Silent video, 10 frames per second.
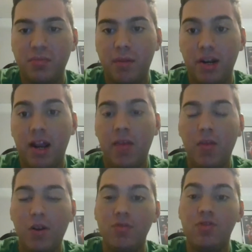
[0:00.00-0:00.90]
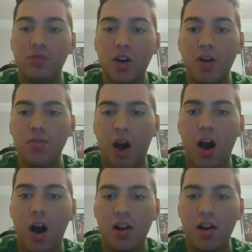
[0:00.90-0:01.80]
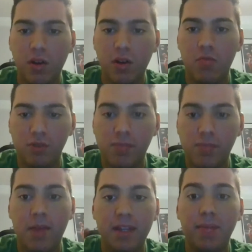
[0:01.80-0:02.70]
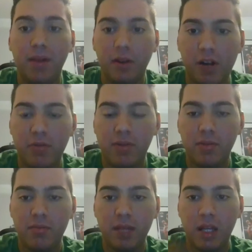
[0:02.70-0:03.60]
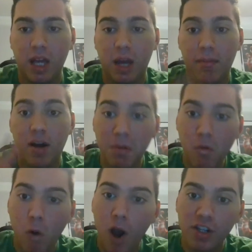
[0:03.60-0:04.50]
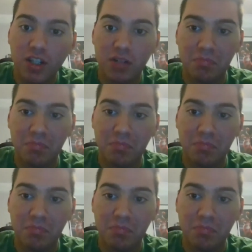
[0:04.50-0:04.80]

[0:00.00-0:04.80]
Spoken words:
But I do know the Hawks will somehow be in the playoffs and possibly Washington.